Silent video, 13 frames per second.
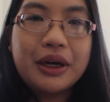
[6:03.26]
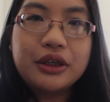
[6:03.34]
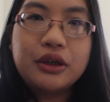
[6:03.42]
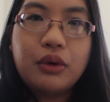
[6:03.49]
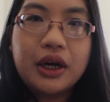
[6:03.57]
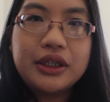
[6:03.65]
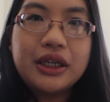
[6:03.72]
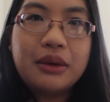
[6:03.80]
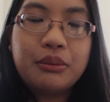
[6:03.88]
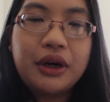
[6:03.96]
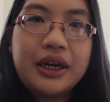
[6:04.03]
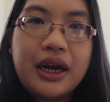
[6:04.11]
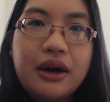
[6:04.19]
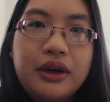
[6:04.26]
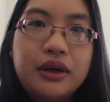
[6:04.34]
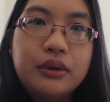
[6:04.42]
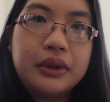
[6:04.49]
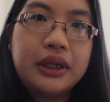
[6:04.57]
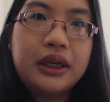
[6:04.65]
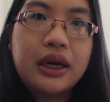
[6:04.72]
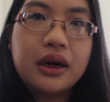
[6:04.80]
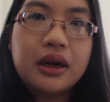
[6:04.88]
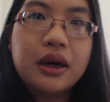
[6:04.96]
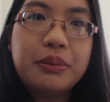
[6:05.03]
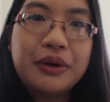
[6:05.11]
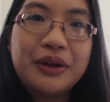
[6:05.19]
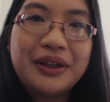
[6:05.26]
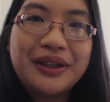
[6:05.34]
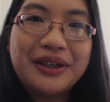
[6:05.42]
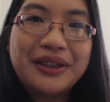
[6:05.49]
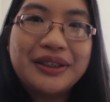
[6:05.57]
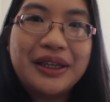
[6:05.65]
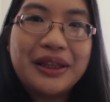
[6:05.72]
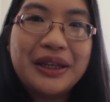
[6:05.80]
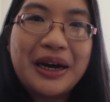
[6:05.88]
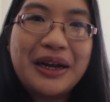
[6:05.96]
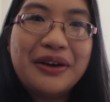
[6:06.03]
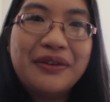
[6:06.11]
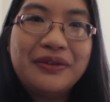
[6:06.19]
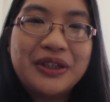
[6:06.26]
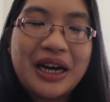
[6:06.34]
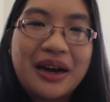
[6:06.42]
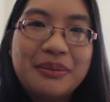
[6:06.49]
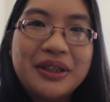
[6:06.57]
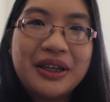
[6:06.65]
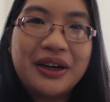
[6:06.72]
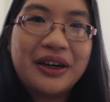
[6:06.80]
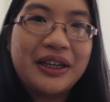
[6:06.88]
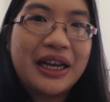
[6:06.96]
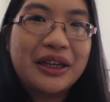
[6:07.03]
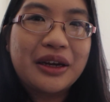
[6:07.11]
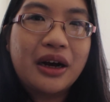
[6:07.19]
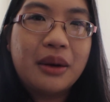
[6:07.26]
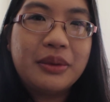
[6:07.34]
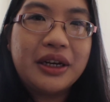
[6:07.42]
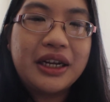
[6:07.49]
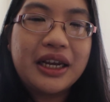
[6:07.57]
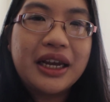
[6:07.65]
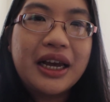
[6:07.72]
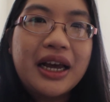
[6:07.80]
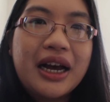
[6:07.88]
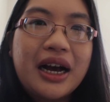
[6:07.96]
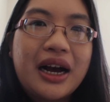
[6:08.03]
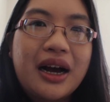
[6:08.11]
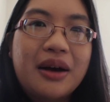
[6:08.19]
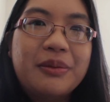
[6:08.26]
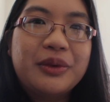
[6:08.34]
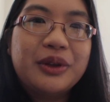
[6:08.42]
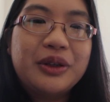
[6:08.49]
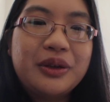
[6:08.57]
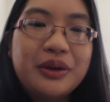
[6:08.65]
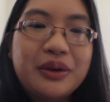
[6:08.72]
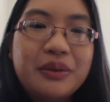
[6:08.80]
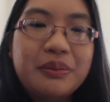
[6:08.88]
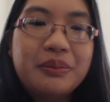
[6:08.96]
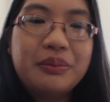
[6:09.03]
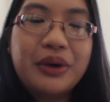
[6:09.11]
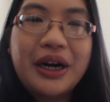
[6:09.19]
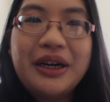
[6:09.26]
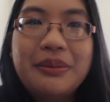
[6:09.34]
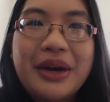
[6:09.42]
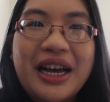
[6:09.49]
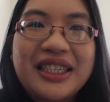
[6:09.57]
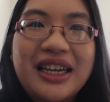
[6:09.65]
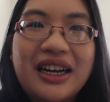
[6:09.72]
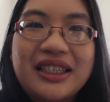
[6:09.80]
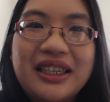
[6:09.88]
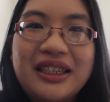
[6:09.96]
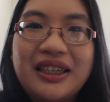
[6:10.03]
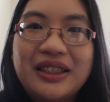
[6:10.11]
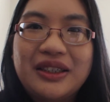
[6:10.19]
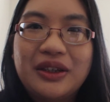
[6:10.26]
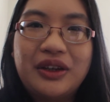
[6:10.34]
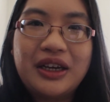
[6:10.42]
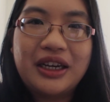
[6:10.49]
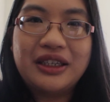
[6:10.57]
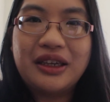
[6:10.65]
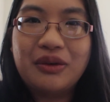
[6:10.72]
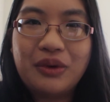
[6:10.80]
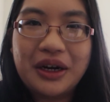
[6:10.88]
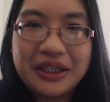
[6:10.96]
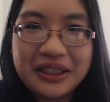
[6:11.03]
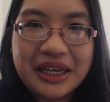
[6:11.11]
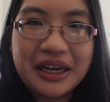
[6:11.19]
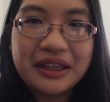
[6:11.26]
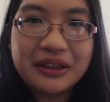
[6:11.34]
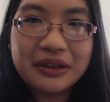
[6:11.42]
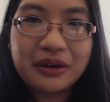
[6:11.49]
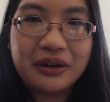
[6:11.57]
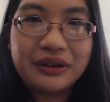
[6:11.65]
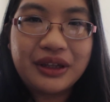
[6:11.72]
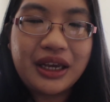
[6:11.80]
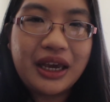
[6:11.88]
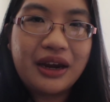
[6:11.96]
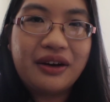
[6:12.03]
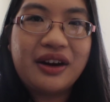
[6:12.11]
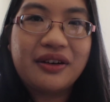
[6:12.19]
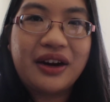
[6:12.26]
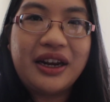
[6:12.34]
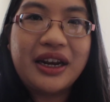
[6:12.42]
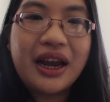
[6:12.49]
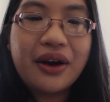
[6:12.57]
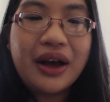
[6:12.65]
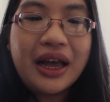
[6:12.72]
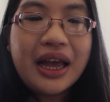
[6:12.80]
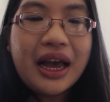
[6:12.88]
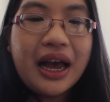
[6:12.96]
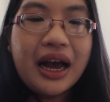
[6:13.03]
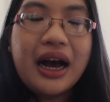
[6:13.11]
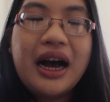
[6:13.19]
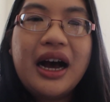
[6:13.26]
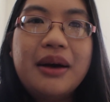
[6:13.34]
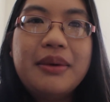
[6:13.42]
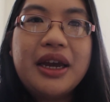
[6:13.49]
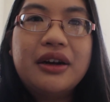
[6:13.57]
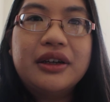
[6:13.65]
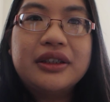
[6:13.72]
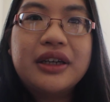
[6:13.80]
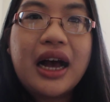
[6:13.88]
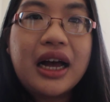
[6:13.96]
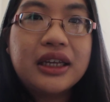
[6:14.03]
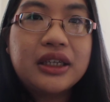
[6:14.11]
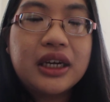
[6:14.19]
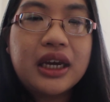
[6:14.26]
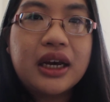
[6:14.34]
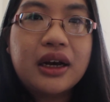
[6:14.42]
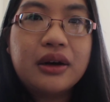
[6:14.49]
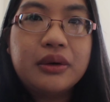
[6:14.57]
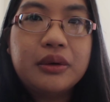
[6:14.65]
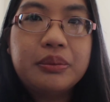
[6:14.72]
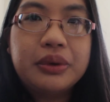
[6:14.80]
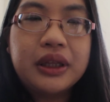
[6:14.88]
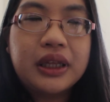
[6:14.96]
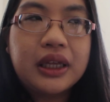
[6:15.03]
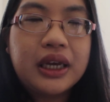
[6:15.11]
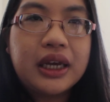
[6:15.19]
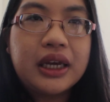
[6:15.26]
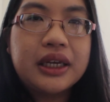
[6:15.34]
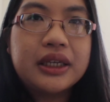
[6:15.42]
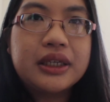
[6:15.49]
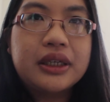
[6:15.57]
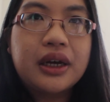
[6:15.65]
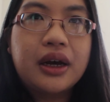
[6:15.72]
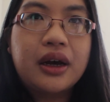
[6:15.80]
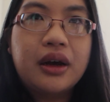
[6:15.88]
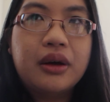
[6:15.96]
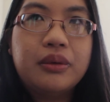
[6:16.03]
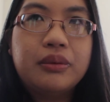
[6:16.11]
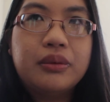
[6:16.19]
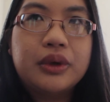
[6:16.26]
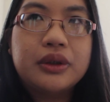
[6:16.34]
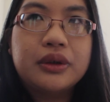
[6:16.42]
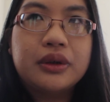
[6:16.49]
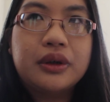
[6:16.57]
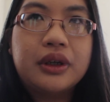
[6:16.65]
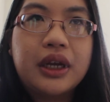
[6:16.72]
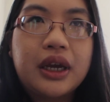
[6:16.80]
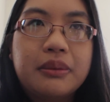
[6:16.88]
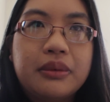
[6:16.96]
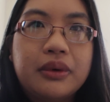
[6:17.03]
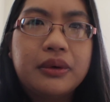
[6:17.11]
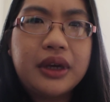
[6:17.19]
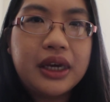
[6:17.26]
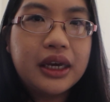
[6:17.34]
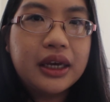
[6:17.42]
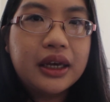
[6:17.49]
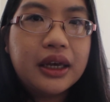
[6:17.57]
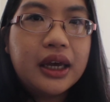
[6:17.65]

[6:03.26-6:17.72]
actually watching him right now in Ulala Couple, and there's a lot of jabs there in that comedy to Bridal Mask Gaksital, so you guys can watch that. It's currently airing right now. And also Han Chae-ya, who plays, what's her name? Ri.